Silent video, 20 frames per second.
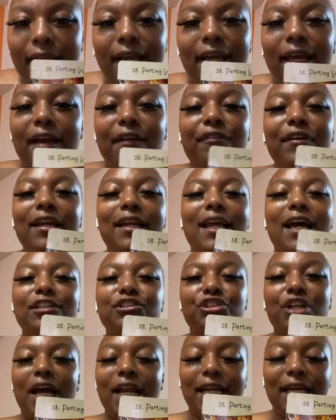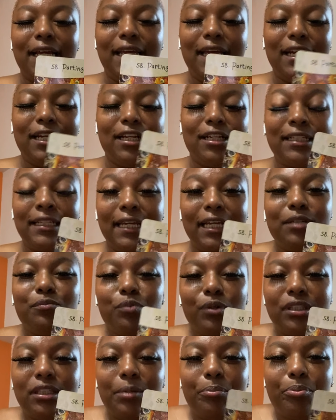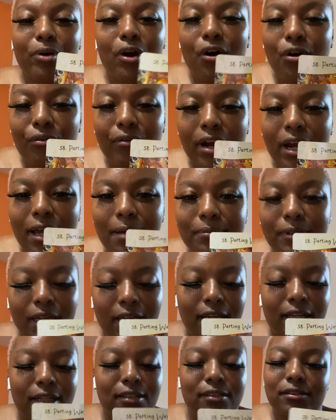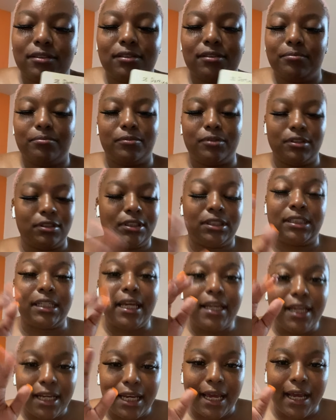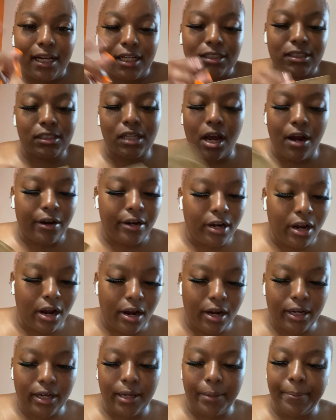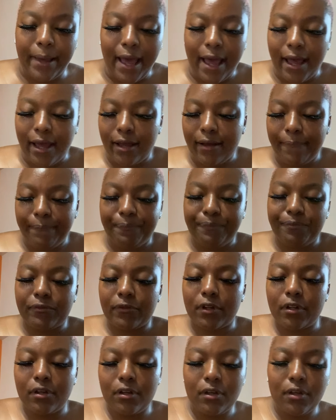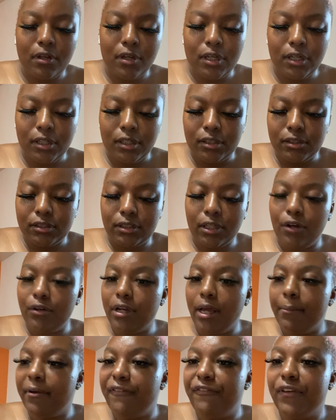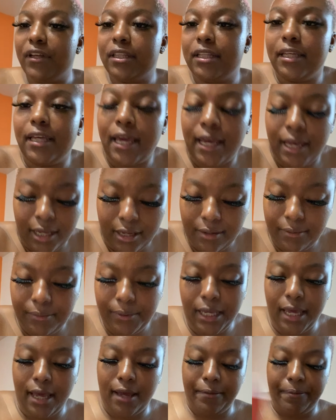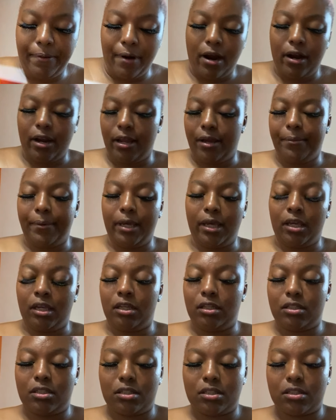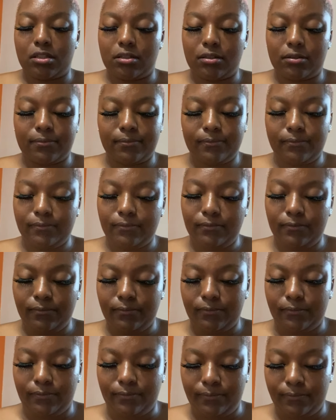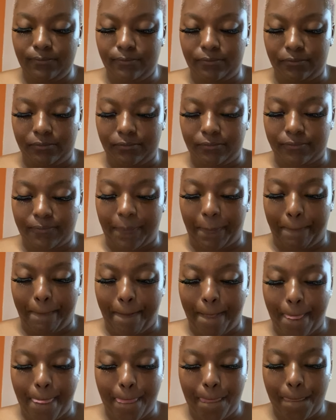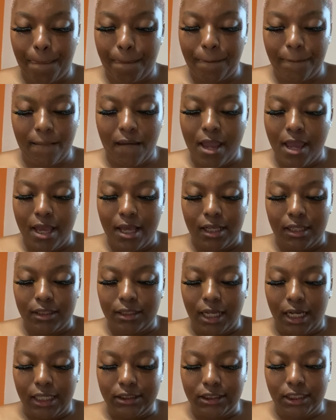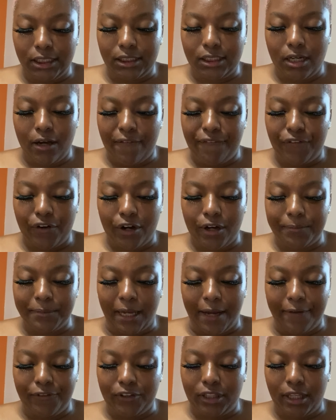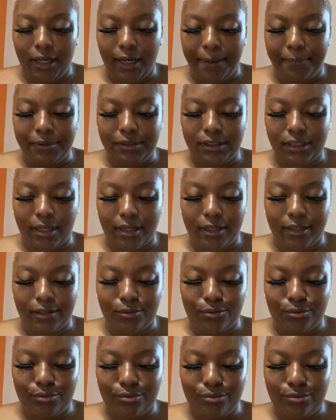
if he not trying to get a, get with the oh. program, then see you later, sayonara, goodbye. So number fifty-eight, we had parting ways. Mm-mm-mm. Oh, oh, oh. That just confirmed everything I was saying.